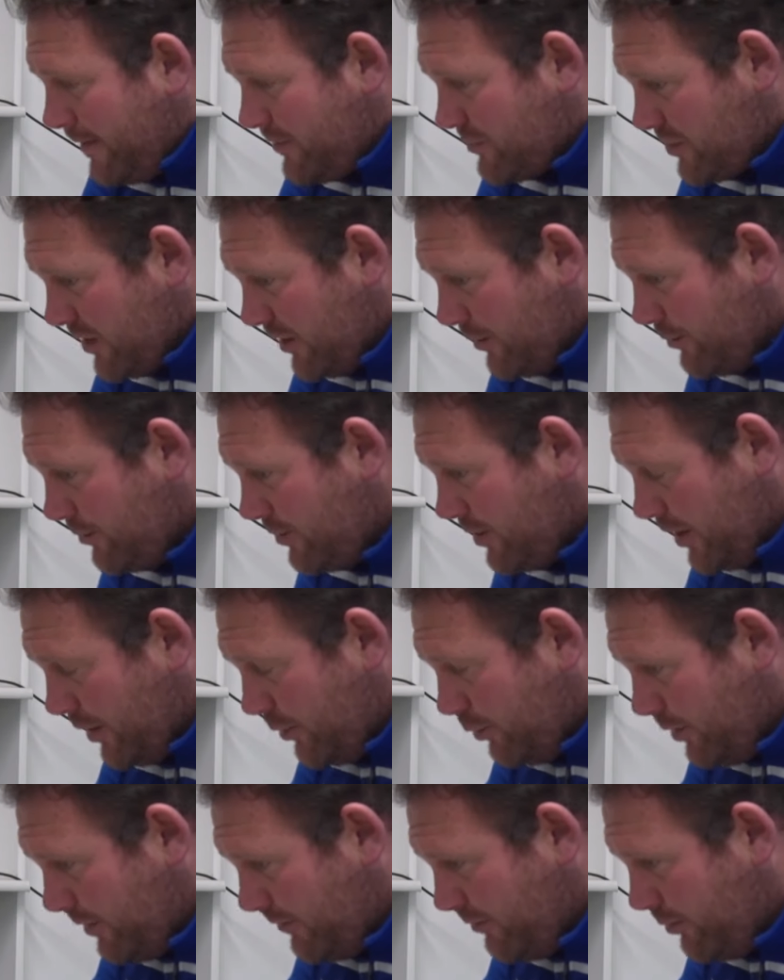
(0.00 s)
So you
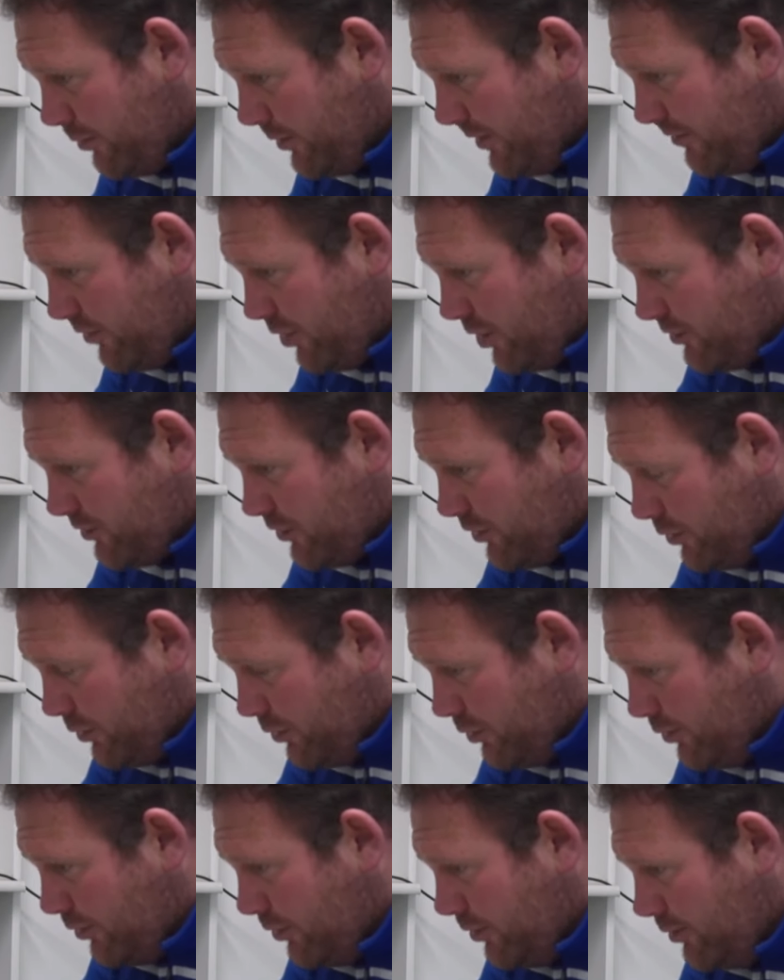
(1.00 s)
know, we've got
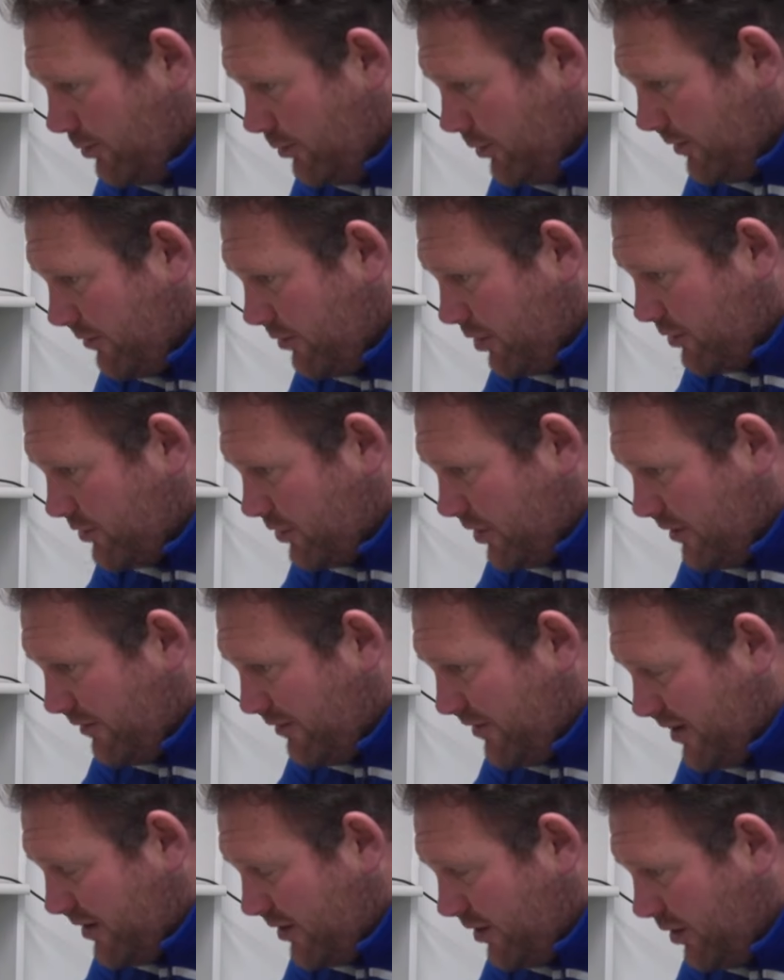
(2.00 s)
to
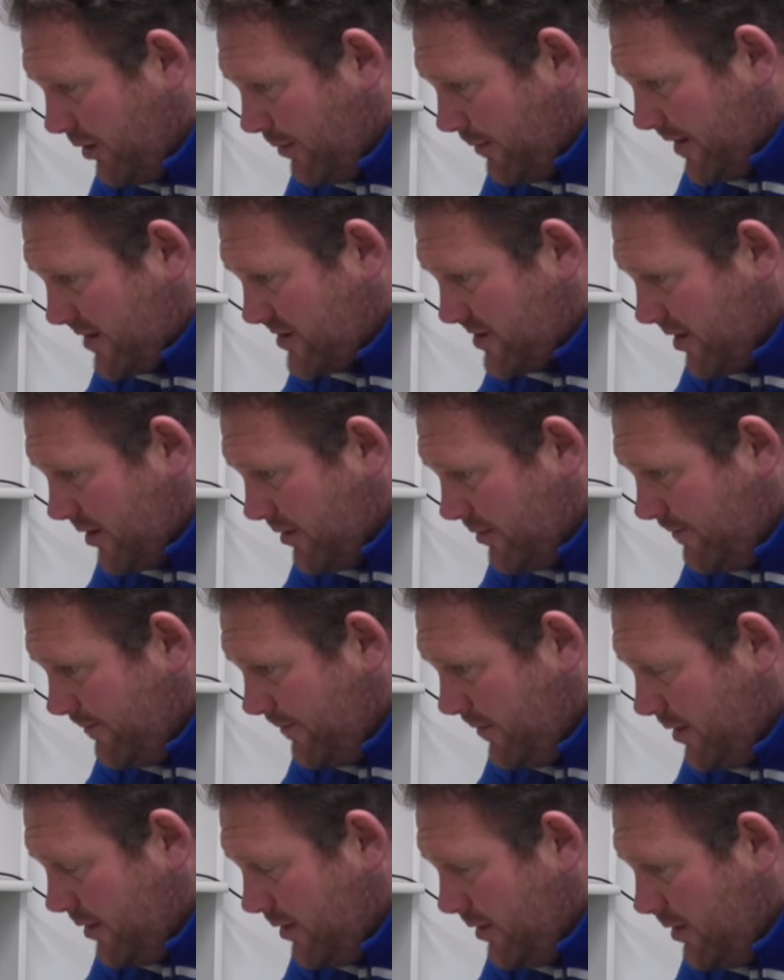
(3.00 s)
defend a lot better,
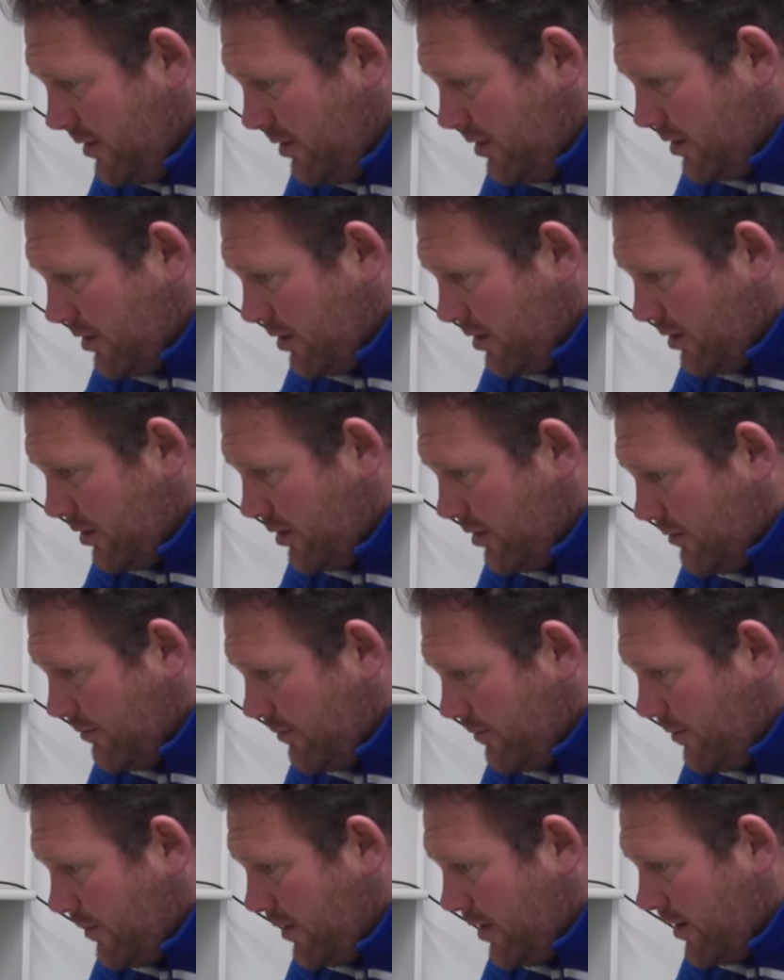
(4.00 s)

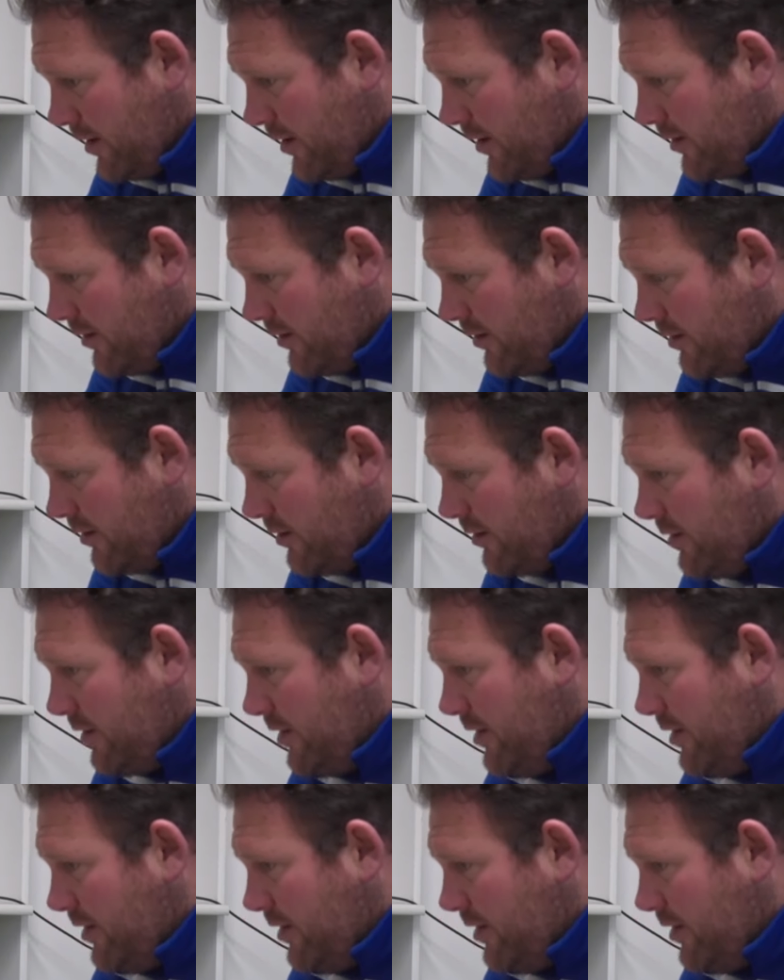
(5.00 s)
and